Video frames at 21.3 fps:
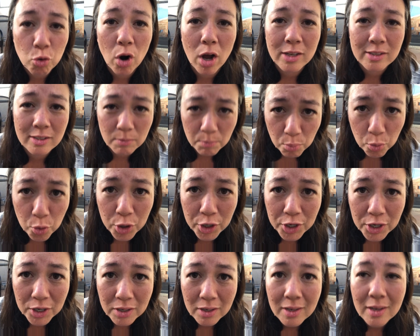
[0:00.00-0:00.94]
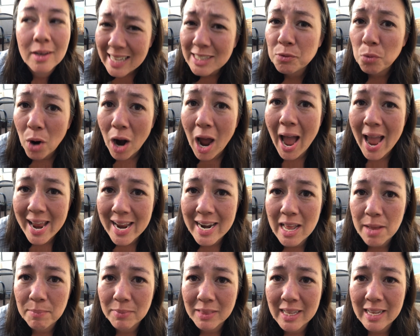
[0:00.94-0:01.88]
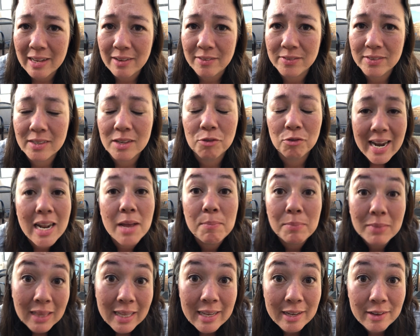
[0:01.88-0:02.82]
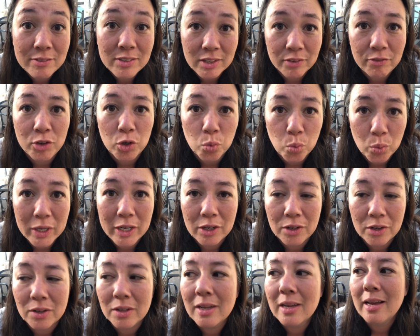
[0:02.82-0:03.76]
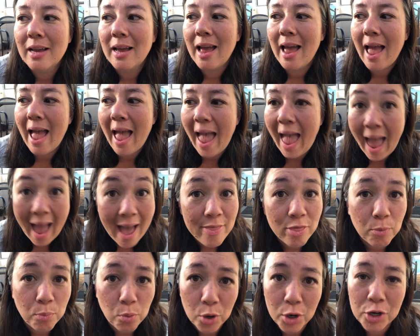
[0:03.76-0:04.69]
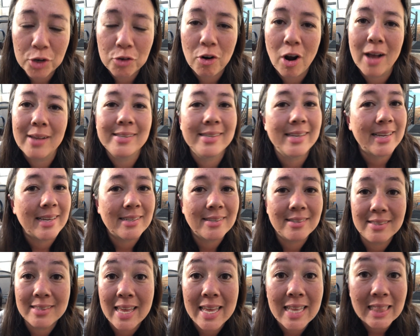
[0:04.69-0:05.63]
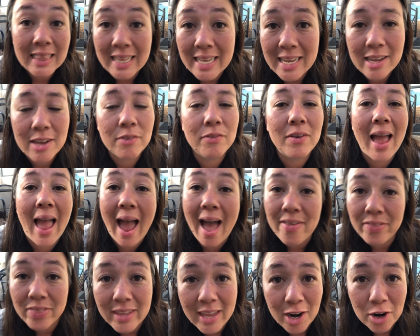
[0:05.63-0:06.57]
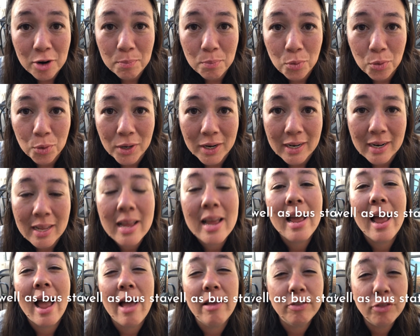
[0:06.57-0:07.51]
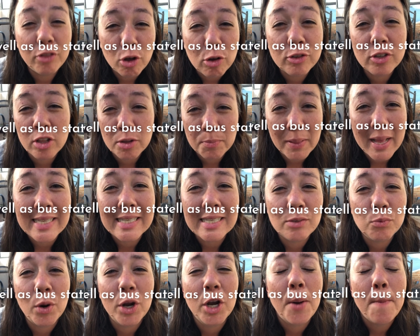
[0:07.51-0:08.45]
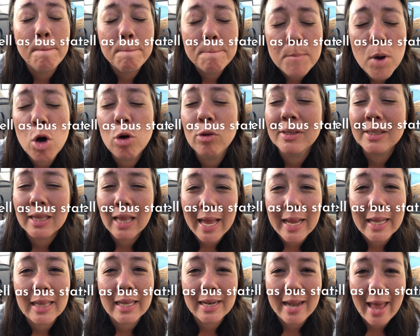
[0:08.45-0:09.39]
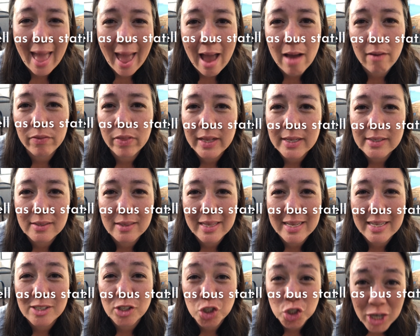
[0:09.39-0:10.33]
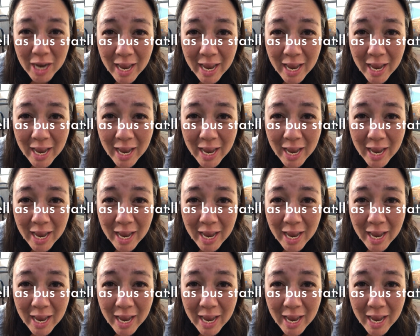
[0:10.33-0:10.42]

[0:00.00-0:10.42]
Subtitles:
you cross the border, that's where INM lives. INM lives, if you will, at the border crossings. They live at the airport, and those are the places where you're most likely to have these things